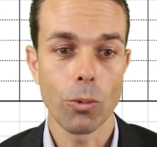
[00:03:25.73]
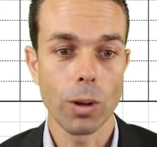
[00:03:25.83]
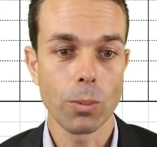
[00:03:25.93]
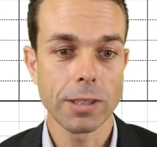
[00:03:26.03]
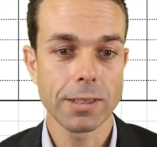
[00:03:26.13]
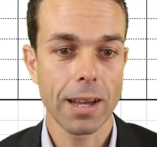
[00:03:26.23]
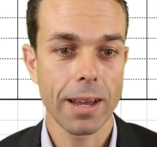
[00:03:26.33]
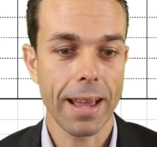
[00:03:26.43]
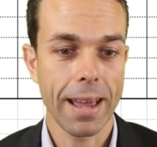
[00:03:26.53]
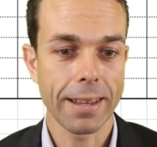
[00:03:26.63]
When we
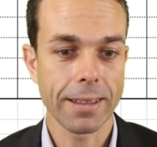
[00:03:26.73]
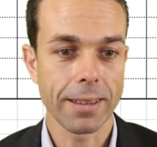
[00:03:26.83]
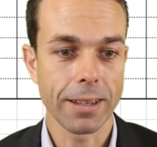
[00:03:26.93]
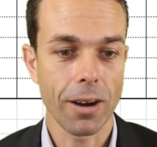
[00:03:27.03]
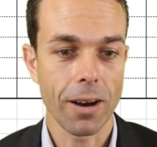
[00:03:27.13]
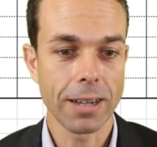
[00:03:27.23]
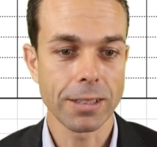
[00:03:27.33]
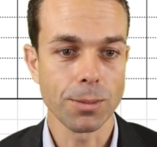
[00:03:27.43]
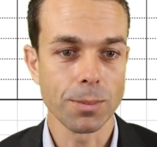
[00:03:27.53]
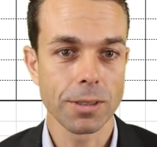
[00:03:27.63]
start adding the
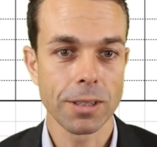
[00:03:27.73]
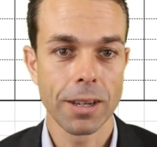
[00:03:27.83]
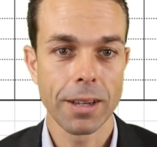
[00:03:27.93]
items,